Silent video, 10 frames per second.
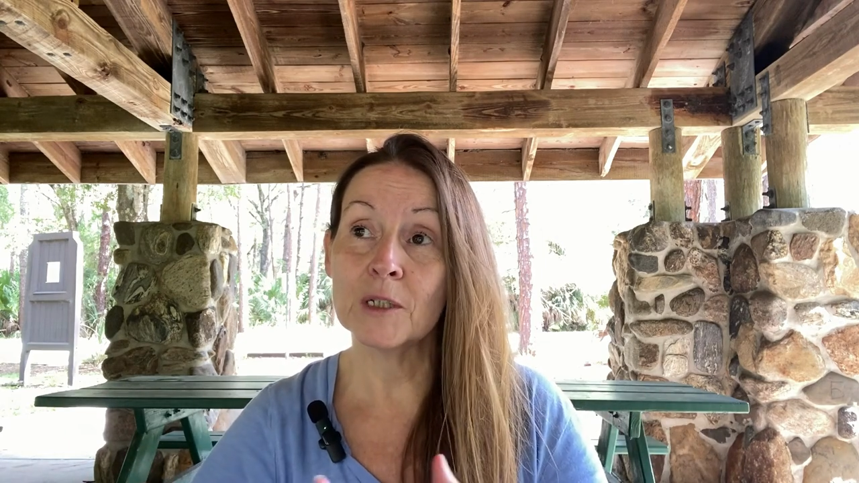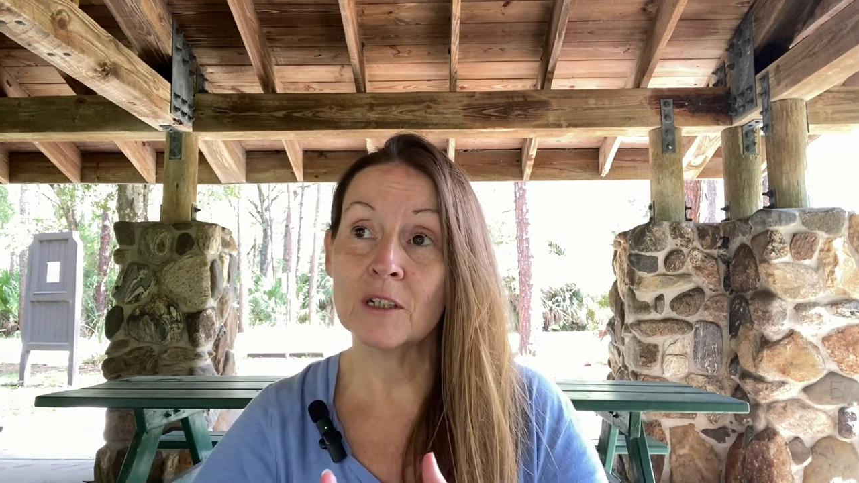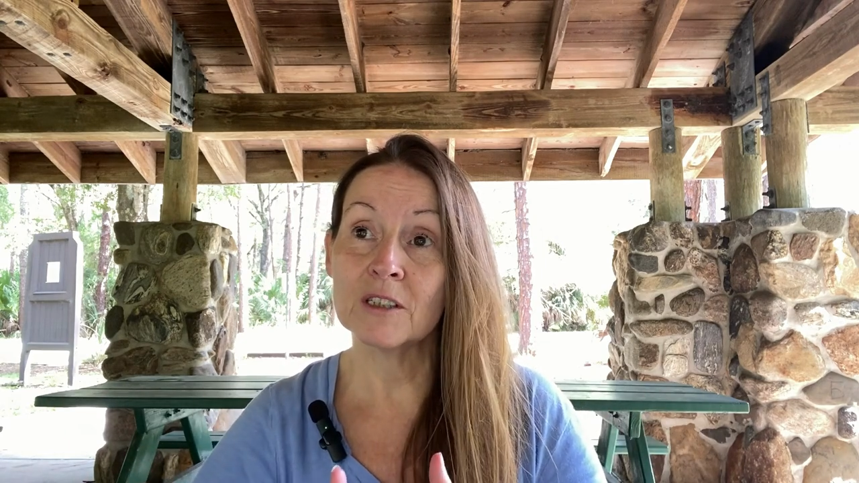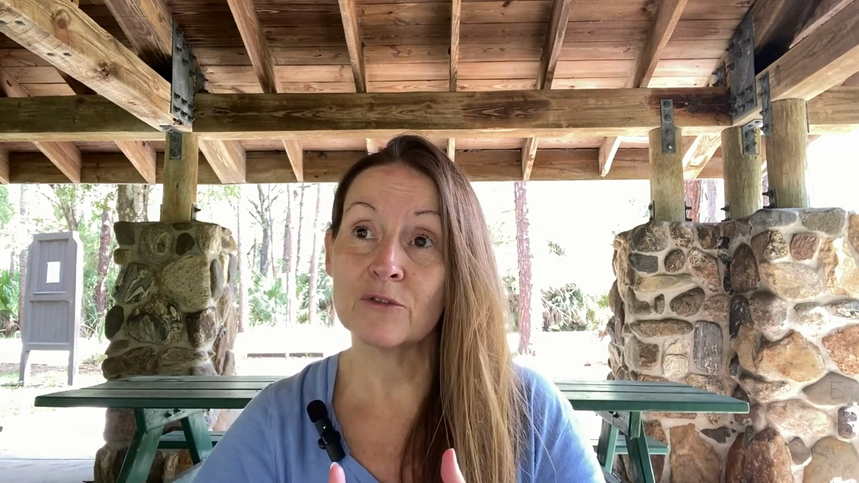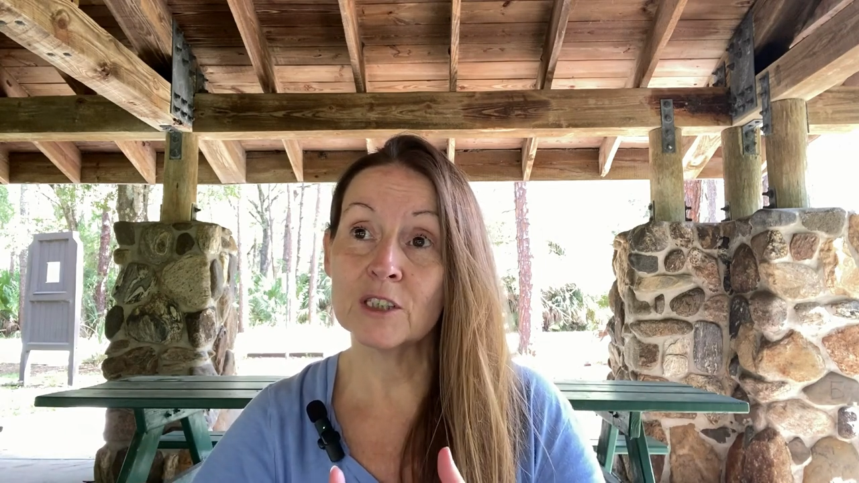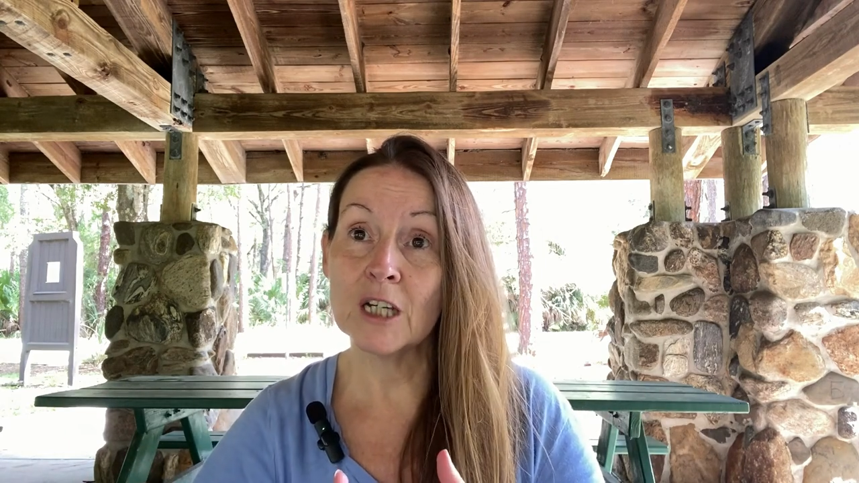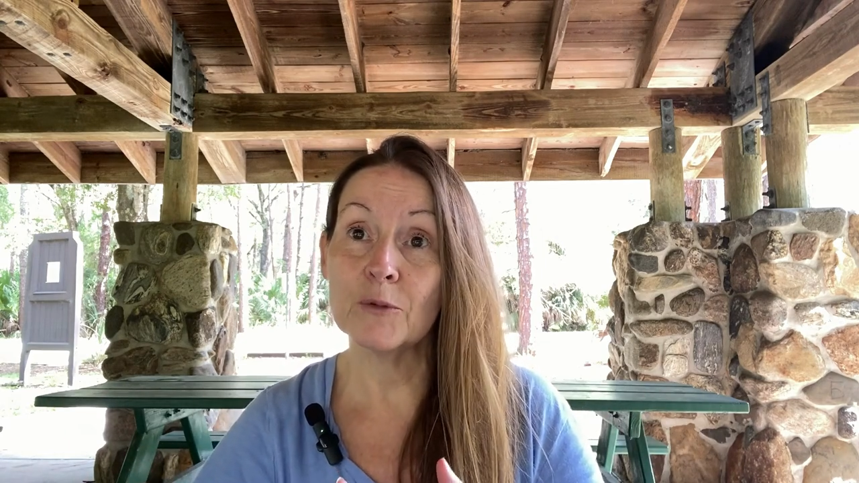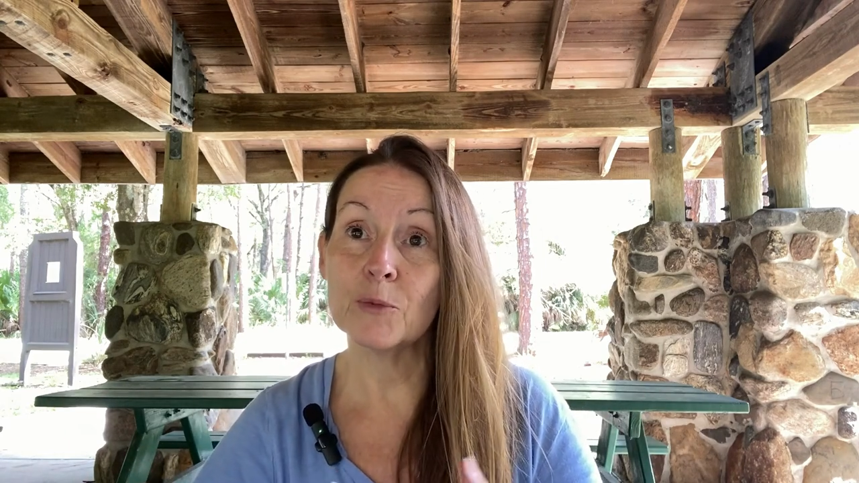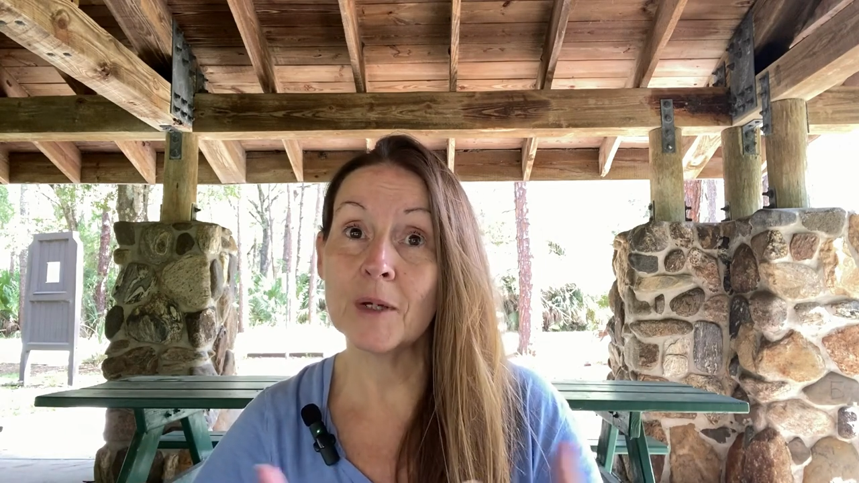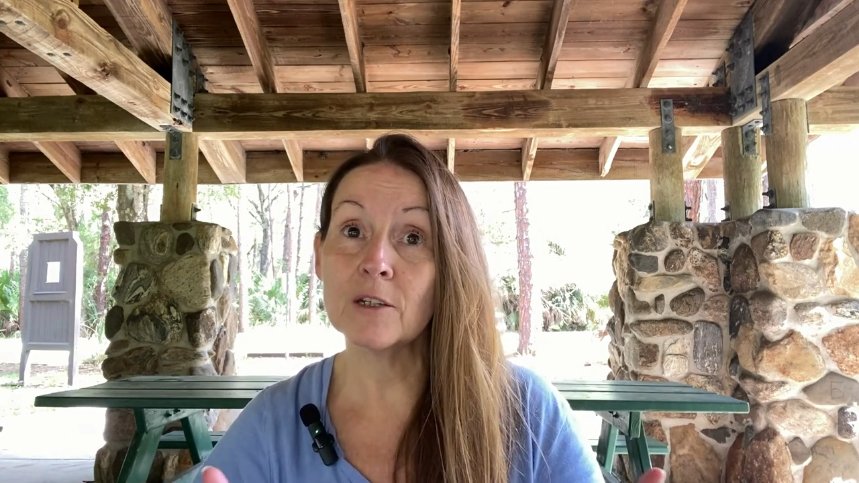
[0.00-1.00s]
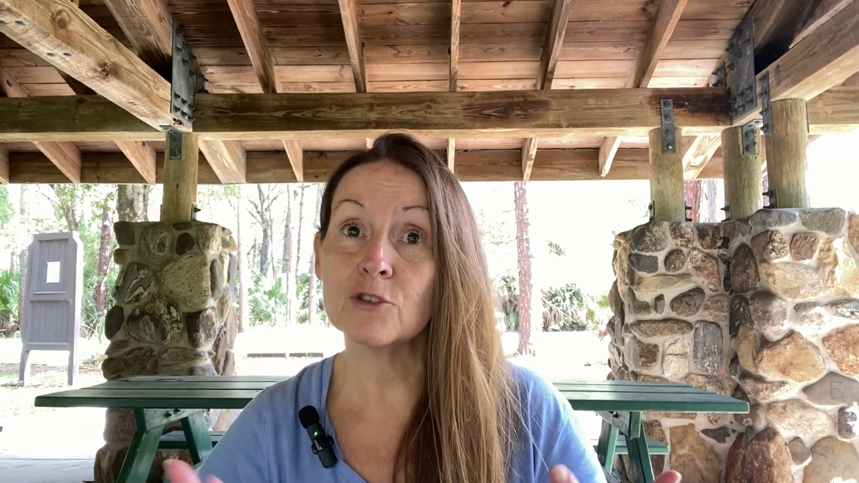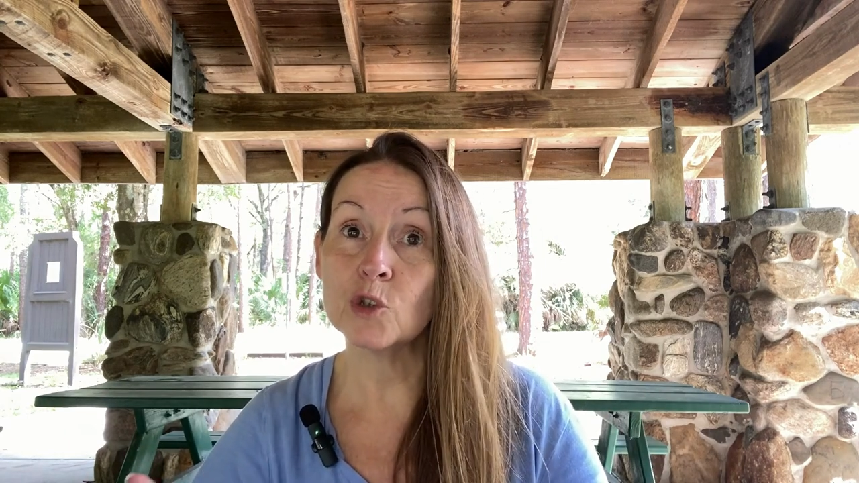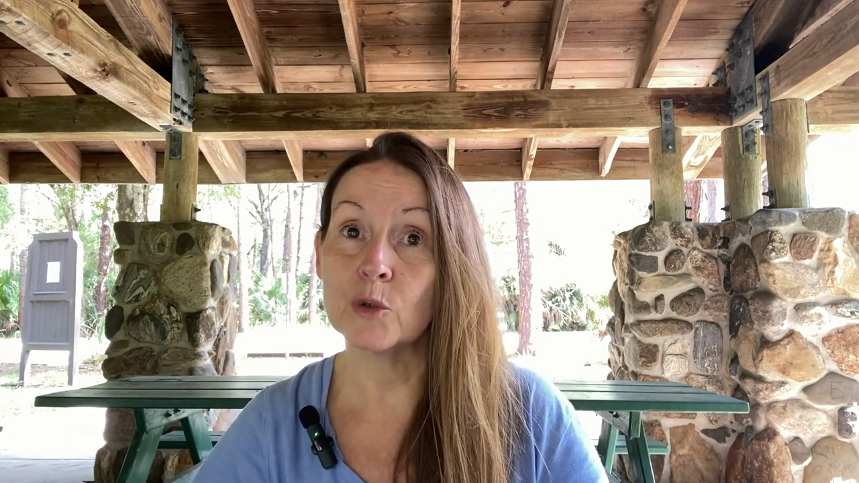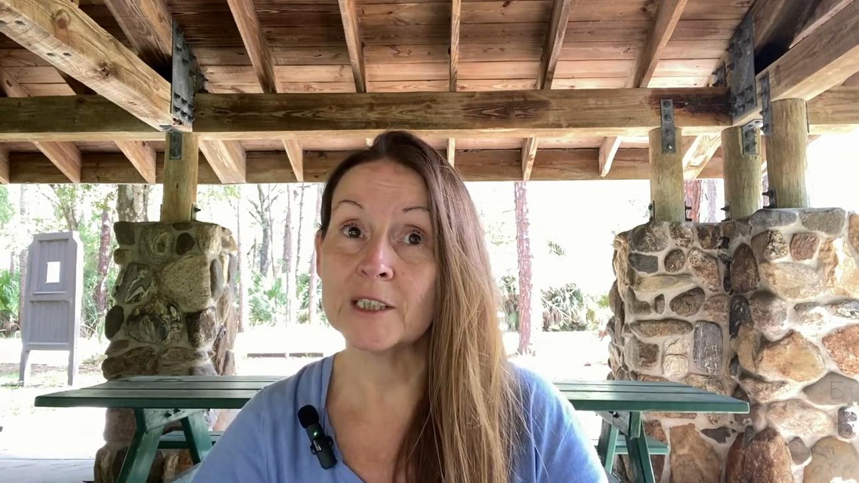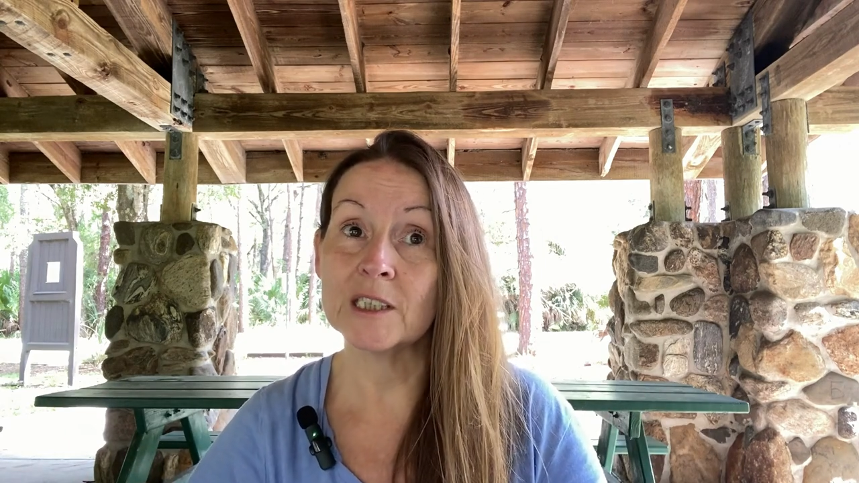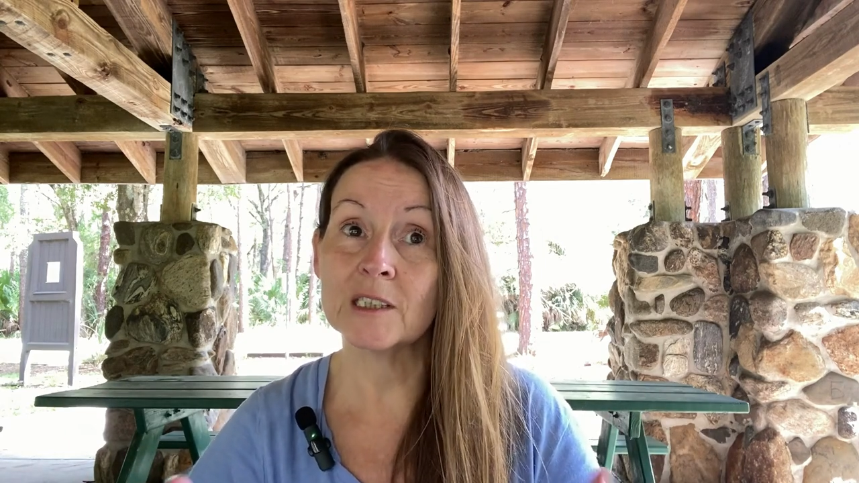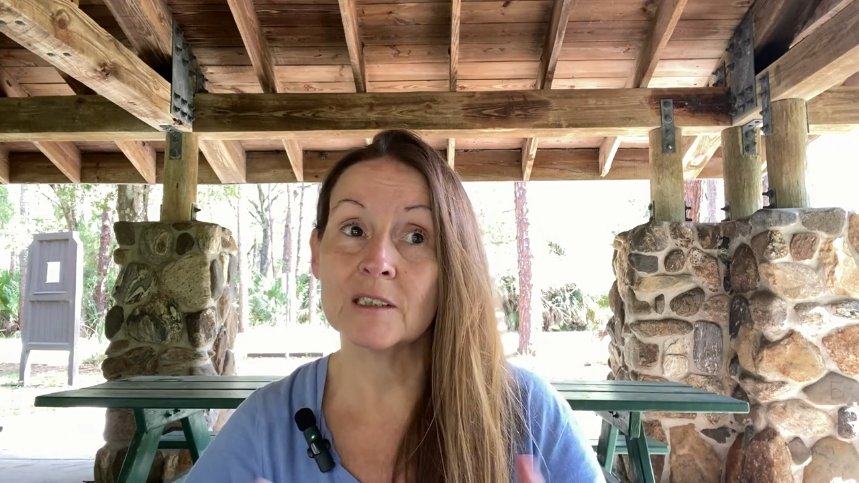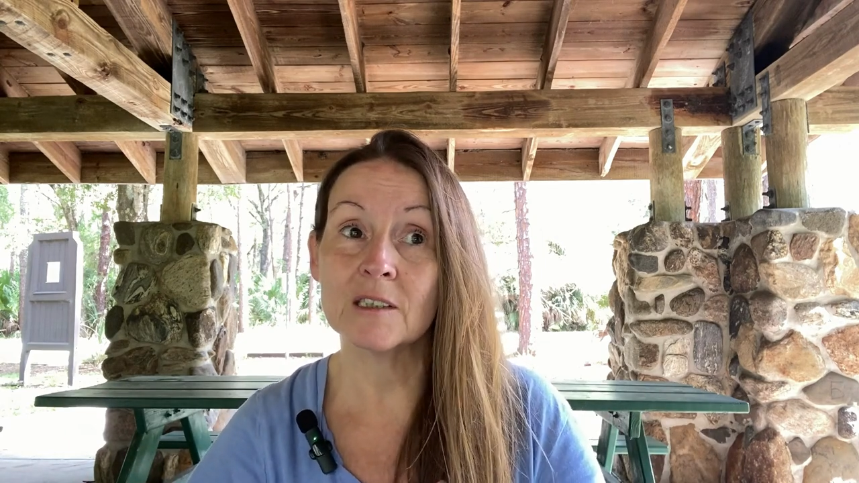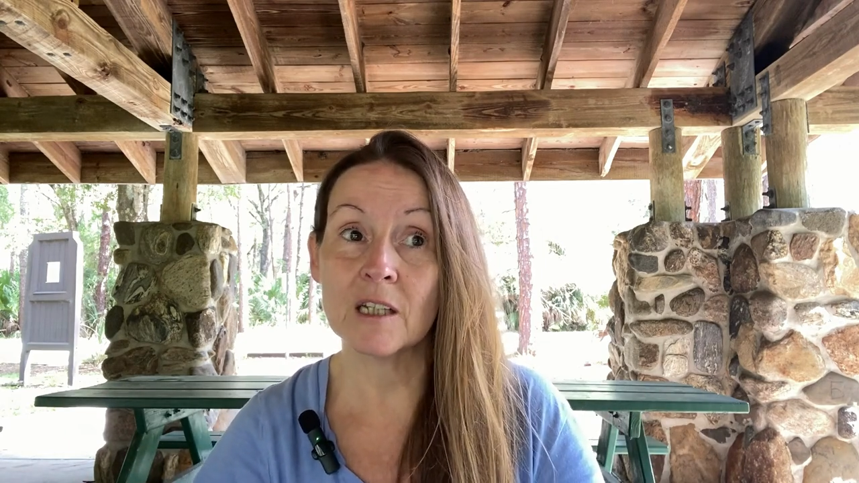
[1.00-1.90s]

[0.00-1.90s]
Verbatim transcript: Because every time you make a choice,